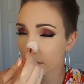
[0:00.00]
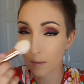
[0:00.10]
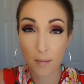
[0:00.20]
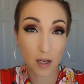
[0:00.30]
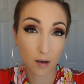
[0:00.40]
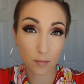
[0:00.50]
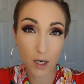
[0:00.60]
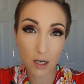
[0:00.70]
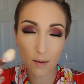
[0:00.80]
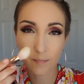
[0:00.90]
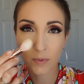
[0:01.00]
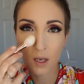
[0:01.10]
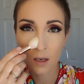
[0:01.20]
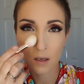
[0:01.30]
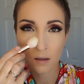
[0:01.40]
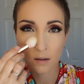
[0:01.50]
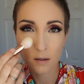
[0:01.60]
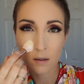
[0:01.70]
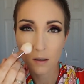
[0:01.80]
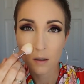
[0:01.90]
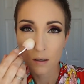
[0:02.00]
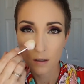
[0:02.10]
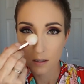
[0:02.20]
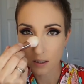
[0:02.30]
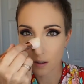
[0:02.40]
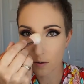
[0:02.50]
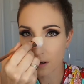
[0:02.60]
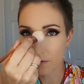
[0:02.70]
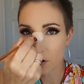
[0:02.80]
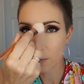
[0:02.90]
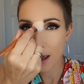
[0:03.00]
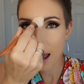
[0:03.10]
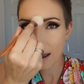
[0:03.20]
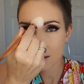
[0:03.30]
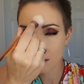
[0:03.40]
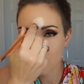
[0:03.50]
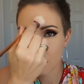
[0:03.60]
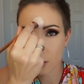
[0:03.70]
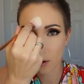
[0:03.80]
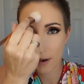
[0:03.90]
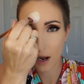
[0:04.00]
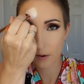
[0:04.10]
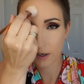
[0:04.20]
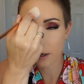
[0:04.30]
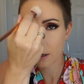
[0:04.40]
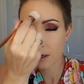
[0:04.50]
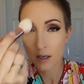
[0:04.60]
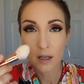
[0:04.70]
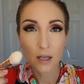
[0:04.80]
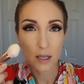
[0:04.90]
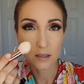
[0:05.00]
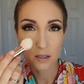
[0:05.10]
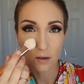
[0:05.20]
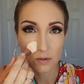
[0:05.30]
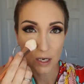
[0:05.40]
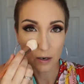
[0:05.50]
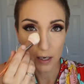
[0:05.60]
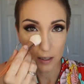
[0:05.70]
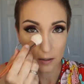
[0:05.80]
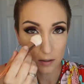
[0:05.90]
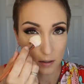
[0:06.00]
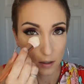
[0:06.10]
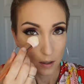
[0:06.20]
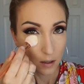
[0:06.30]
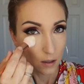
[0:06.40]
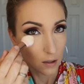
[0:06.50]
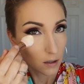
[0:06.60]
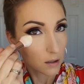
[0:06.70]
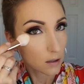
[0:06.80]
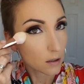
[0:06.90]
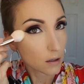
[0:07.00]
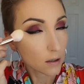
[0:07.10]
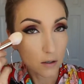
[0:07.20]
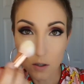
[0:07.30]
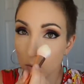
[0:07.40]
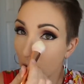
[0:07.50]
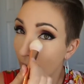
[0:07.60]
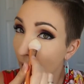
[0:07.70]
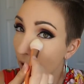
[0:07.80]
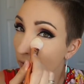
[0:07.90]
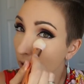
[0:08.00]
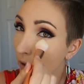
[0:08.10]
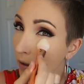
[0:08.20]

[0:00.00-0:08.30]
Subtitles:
makeup breakup. So if you pat your powder into those areas, you will have